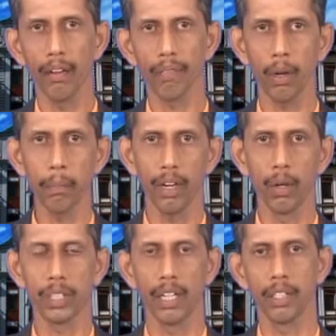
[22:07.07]
From
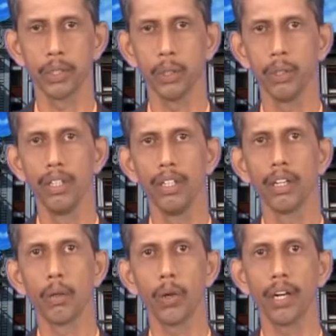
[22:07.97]
outside also,
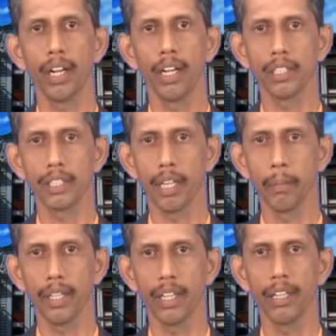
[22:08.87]
chloride ions can
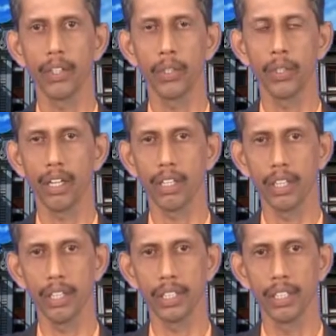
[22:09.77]
make an entry into
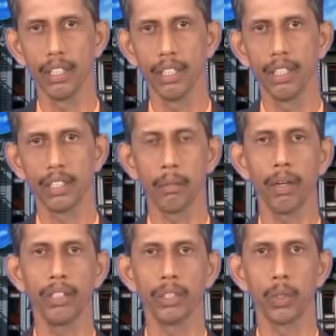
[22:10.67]
concrete. Some
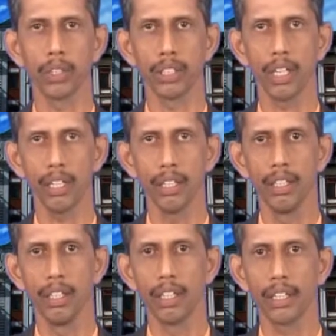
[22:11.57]
of the sources are
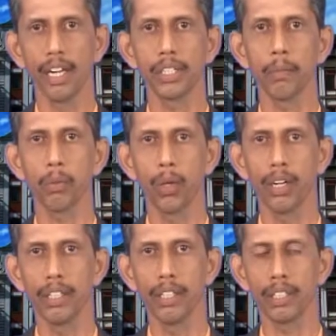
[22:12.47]
calcium
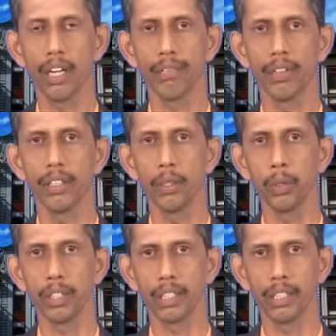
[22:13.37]
chloride is often
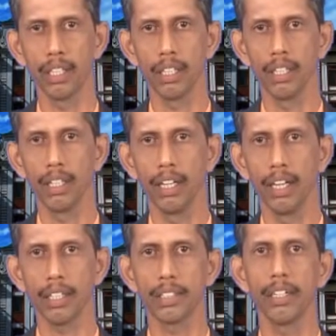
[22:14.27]
used as a
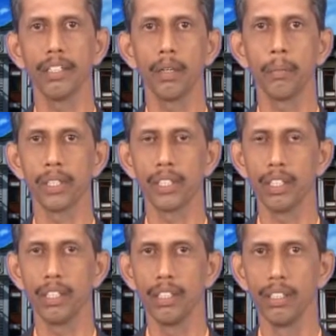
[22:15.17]
accelerating
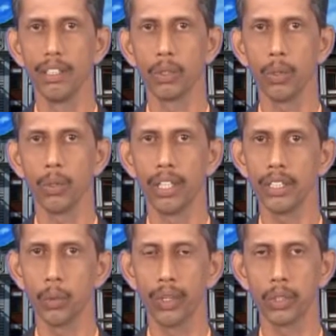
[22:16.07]
admixture, so that
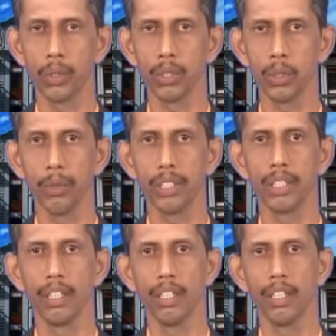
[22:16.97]
is one source through which
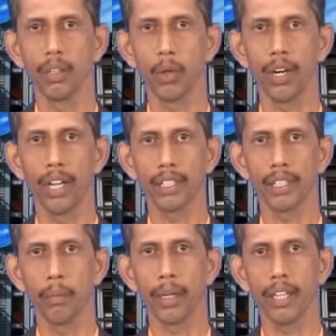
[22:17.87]
chloride ions
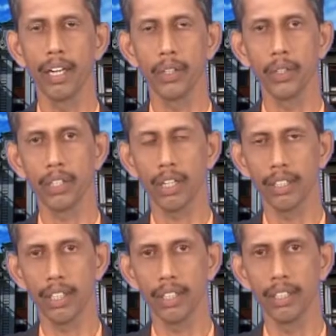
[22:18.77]
can make an entry into
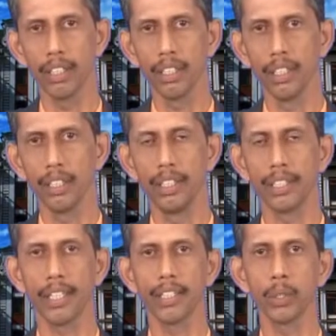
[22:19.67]
concrete. The
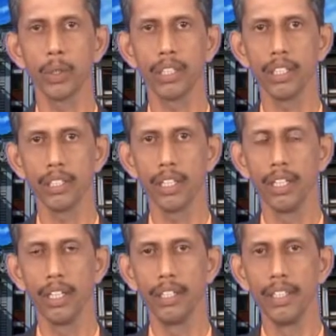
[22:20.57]
second source is
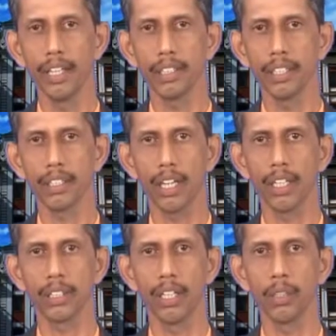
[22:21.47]
de-icing
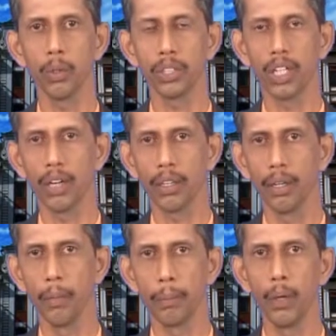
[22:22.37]
salts are used on
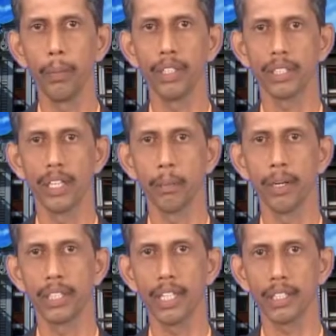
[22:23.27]
pavements and
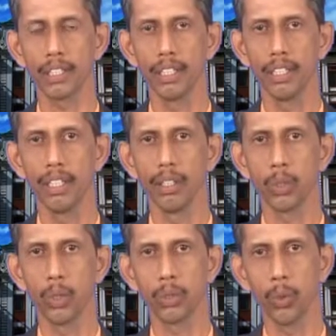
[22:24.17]
bridge decks,
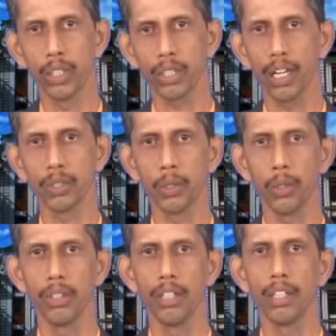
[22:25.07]
so through that
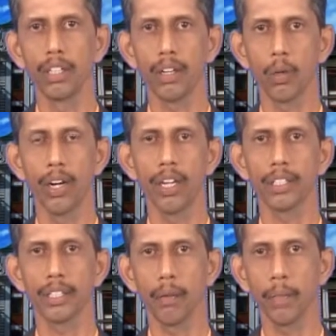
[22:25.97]
also chloride
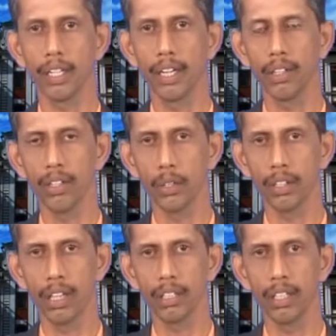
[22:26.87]
ions can make an entry into
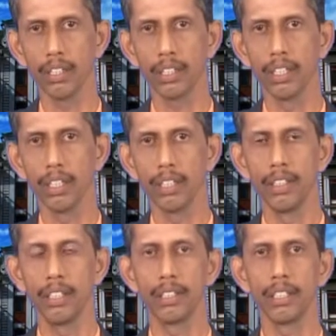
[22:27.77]
concrete.
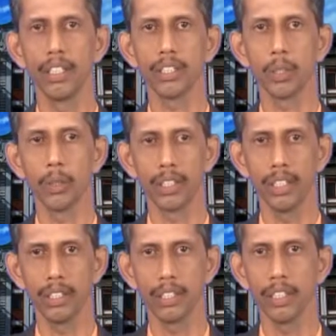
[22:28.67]
The third source
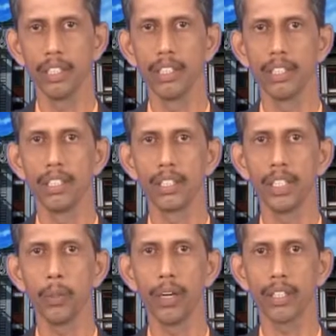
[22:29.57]
is
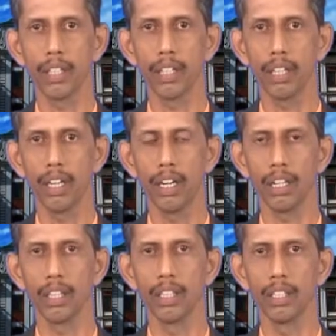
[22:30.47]
seawater
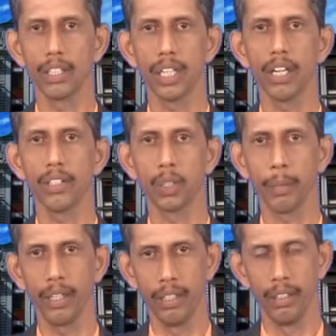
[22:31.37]
or salt
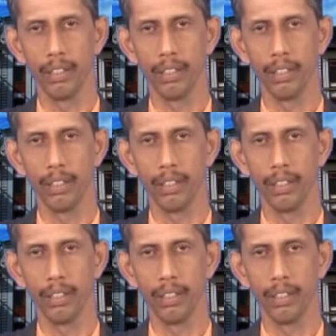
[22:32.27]
spray.